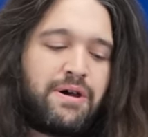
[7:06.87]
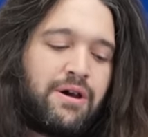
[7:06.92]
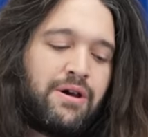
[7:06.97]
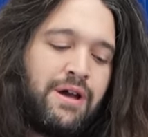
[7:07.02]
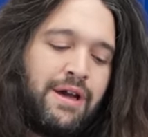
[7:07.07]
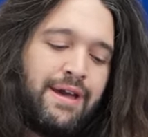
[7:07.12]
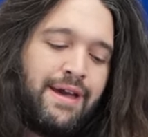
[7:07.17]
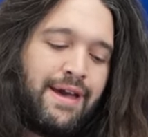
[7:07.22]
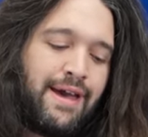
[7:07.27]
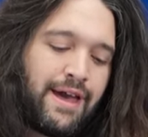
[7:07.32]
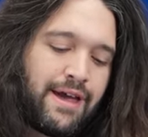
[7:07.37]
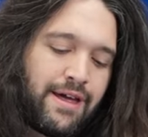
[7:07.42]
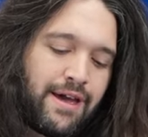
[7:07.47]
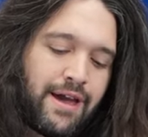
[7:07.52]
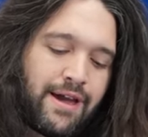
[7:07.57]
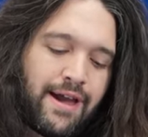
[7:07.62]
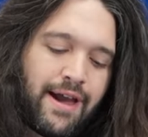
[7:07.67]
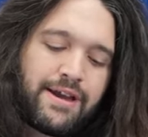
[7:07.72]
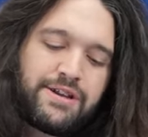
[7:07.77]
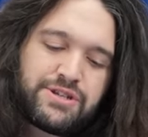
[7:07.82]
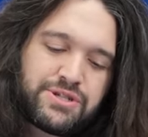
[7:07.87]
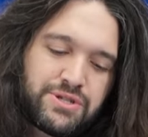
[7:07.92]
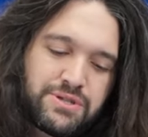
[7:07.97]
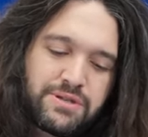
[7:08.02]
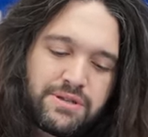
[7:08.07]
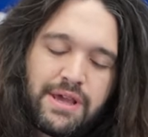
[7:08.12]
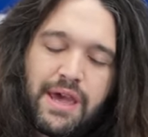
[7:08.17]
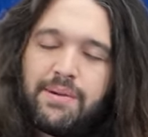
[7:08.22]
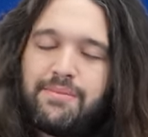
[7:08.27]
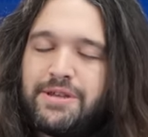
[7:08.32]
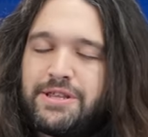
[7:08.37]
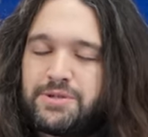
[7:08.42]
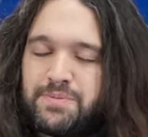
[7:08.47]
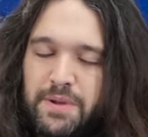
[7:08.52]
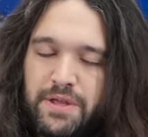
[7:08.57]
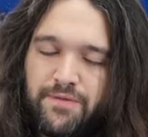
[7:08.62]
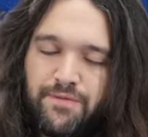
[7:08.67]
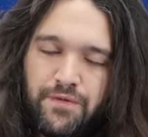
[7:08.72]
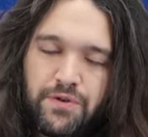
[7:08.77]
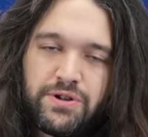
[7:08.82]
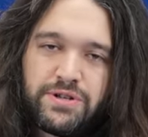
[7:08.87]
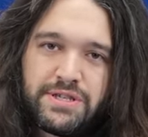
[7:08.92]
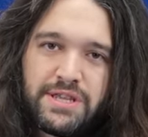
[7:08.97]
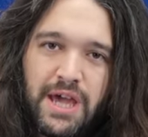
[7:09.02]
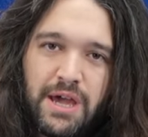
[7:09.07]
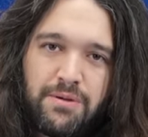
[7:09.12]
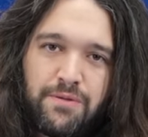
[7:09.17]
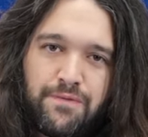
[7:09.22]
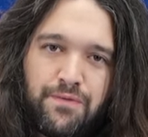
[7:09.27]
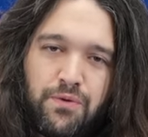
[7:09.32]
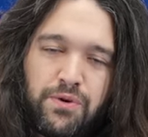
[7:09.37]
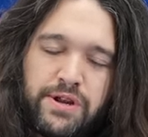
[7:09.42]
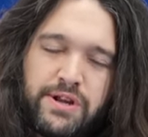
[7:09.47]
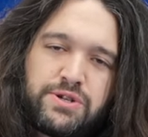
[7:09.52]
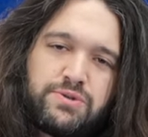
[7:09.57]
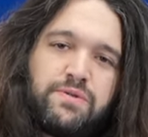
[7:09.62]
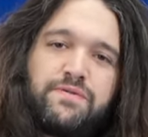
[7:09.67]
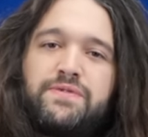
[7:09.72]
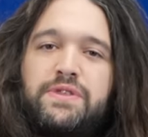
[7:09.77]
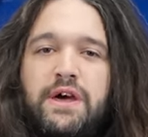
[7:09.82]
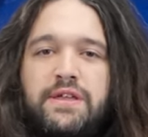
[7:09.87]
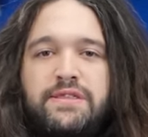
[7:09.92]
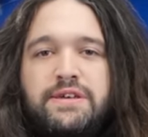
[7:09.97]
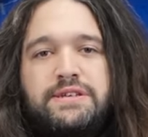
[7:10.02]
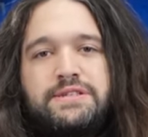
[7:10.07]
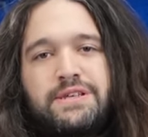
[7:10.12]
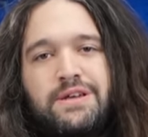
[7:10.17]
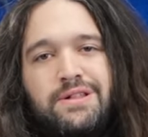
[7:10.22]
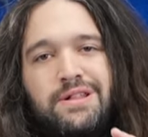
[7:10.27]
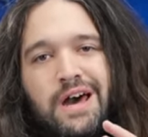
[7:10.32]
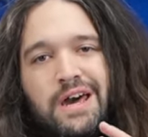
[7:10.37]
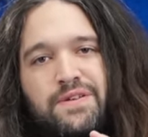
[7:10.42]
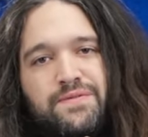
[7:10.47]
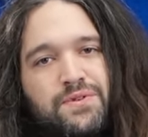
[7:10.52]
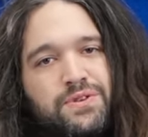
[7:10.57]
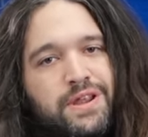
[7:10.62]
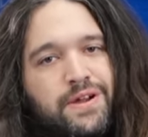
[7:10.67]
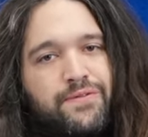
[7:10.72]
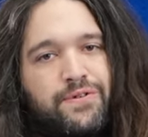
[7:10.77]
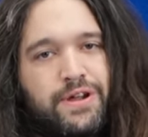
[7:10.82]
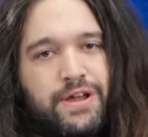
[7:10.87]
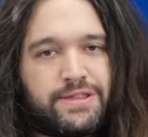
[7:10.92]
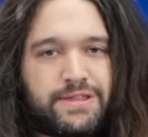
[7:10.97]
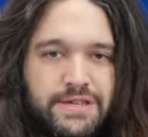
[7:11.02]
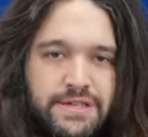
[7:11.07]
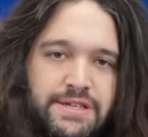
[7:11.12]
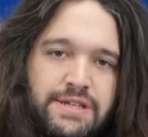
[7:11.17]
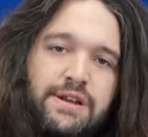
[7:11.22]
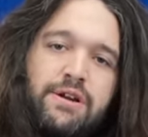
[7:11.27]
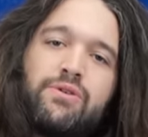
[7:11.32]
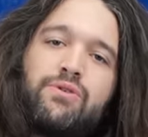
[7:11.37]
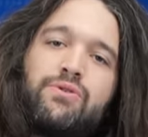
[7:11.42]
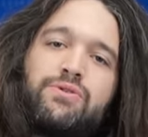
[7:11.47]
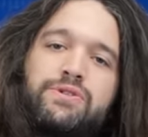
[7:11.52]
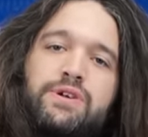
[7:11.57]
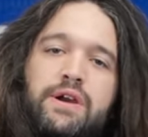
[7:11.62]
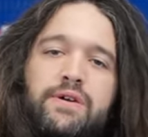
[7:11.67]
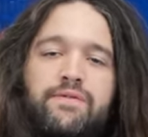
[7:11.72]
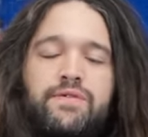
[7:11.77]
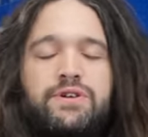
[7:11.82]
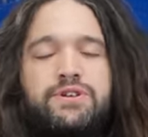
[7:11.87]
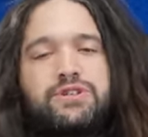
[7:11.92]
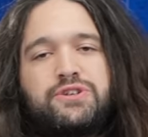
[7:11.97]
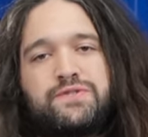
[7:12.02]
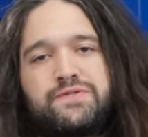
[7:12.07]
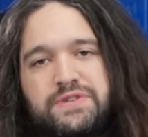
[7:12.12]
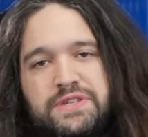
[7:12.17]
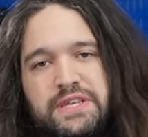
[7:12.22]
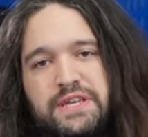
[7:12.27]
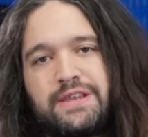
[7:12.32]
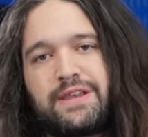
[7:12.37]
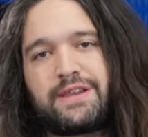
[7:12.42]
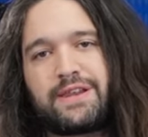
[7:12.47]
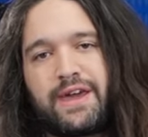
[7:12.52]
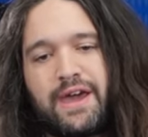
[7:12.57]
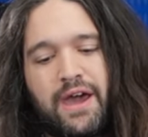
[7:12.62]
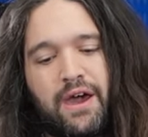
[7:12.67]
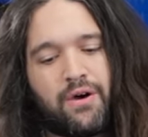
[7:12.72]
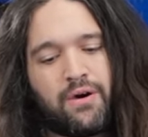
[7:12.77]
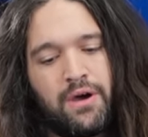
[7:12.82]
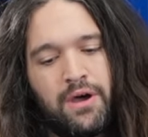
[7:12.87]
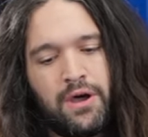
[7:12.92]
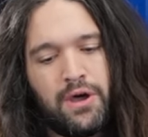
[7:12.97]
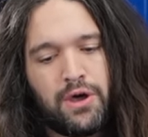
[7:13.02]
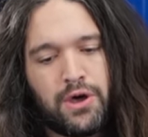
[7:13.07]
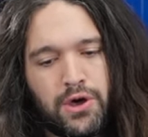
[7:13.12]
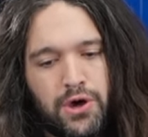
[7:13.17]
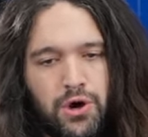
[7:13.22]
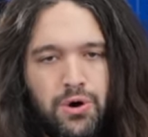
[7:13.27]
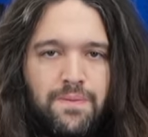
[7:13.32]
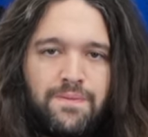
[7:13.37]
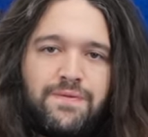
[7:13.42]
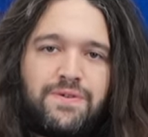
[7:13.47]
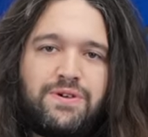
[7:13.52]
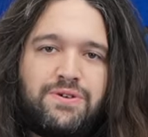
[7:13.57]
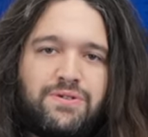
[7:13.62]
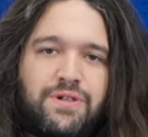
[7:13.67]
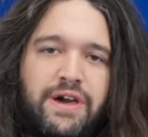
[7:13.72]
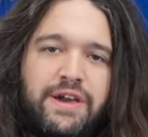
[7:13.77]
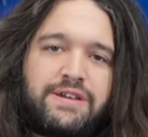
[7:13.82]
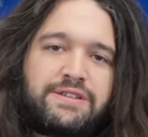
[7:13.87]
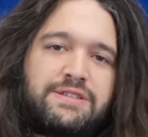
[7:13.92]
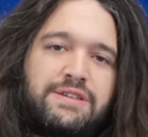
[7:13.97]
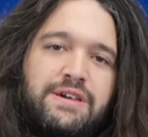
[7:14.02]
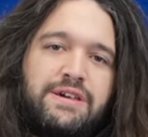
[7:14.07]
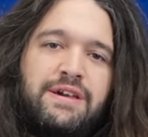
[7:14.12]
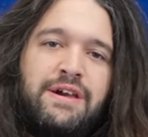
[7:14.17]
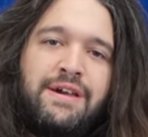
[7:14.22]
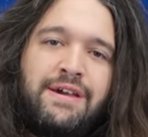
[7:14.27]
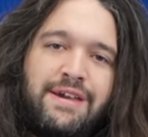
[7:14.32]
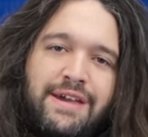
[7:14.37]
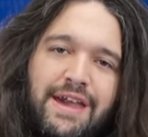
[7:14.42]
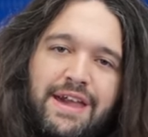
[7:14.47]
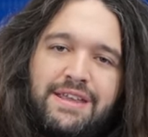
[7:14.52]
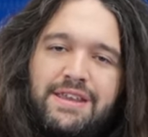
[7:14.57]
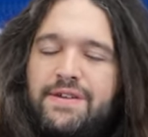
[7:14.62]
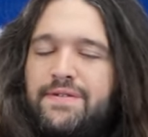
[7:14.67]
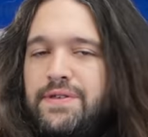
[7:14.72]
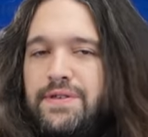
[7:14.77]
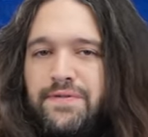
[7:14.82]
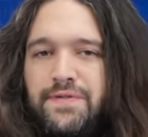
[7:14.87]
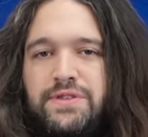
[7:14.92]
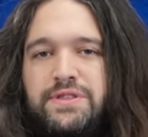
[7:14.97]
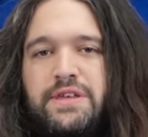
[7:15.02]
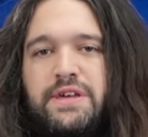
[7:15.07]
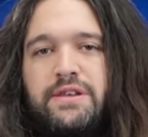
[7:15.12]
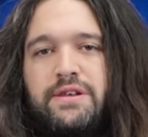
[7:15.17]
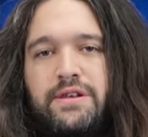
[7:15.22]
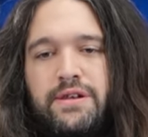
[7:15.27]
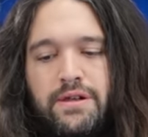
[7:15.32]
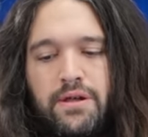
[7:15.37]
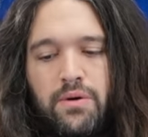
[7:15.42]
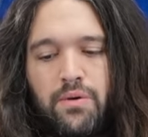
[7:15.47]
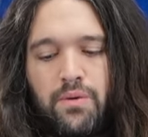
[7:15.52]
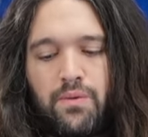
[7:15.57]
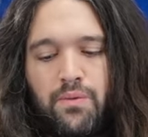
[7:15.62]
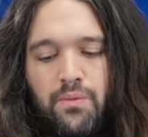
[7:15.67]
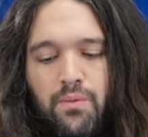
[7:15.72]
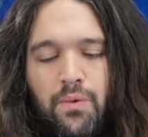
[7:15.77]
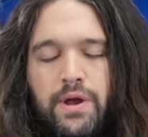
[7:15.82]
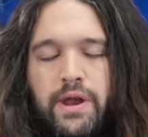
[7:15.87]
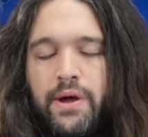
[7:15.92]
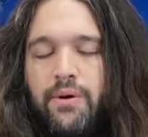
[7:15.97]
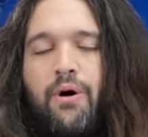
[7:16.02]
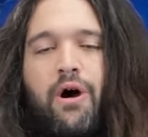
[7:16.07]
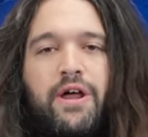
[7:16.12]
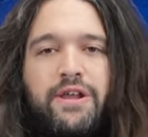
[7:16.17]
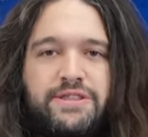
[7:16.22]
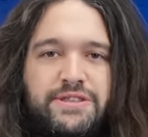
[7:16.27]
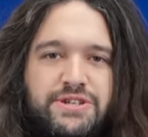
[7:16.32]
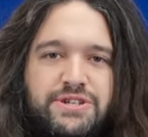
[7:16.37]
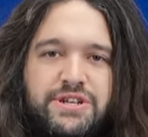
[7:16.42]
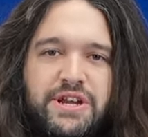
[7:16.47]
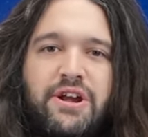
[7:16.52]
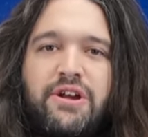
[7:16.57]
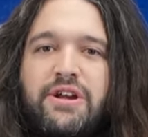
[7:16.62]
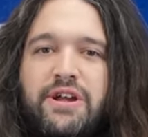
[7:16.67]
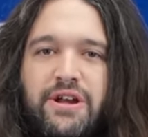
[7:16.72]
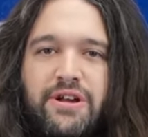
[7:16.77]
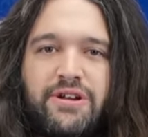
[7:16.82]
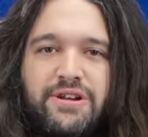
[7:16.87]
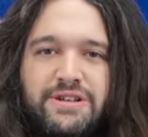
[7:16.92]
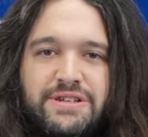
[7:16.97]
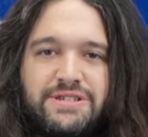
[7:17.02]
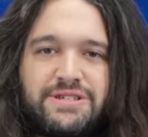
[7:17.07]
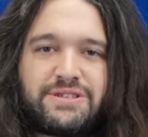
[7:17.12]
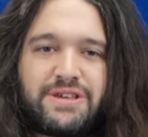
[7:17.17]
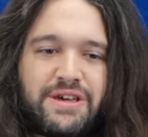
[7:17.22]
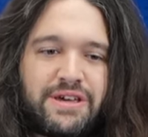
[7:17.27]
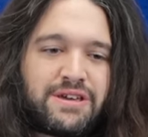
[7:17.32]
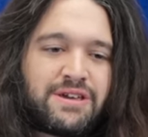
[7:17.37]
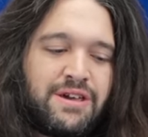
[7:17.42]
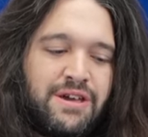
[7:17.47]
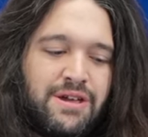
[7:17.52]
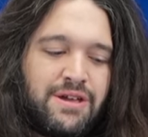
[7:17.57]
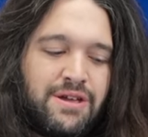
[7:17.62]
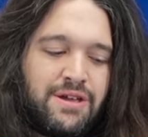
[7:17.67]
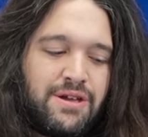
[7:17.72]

about. Uh, I just, I mean, it's been the first time in four years we've done this. A lot of you never got to see our old coverage. You've seen it now. Hopefully you liked it. And even if you didn't, what I wanted to share here is like,